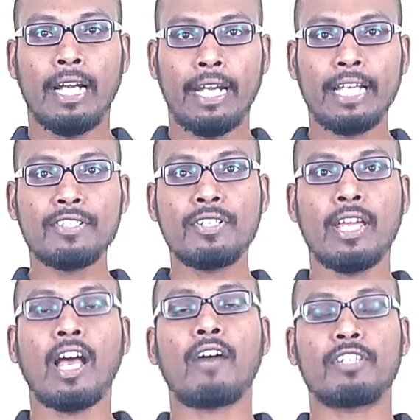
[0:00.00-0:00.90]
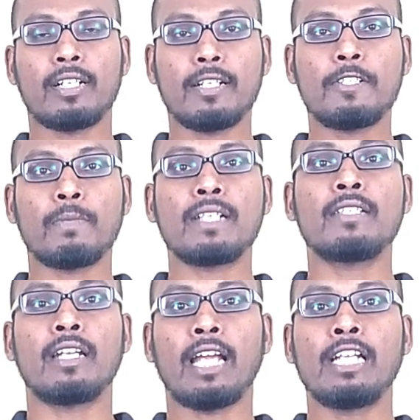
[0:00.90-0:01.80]
next day after Christmas
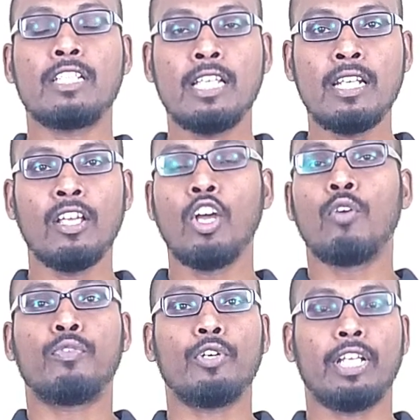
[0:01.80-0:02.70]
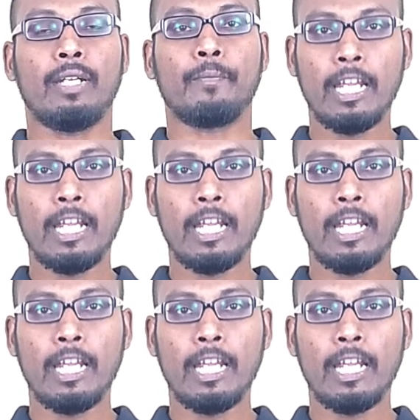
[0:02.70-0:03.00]
in 1914.